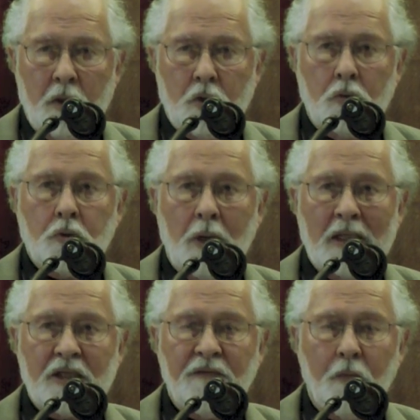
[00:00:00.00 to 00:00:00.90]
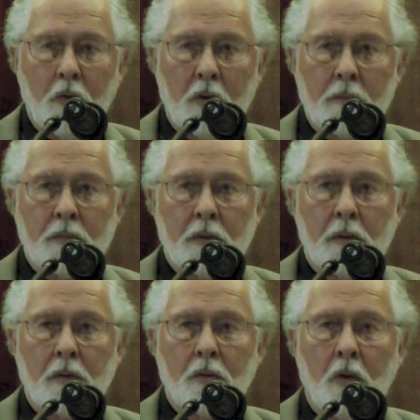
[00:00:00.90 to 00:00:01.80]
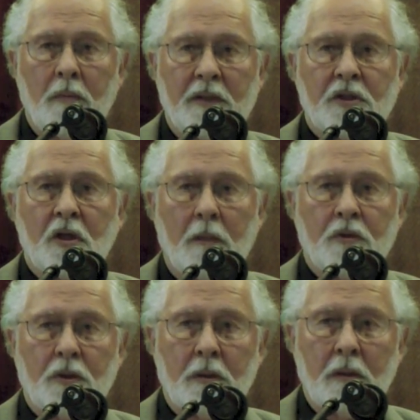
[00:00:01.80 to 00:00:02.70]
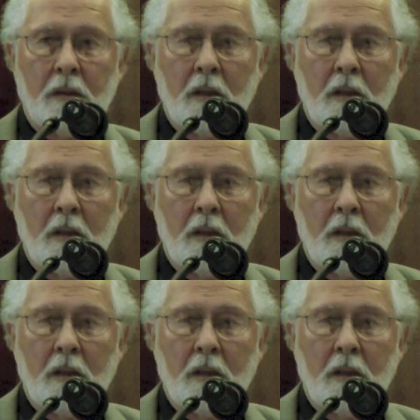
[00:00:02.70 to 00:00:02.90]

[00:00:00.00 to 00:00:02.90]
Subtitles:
So transformed Roman sculpture.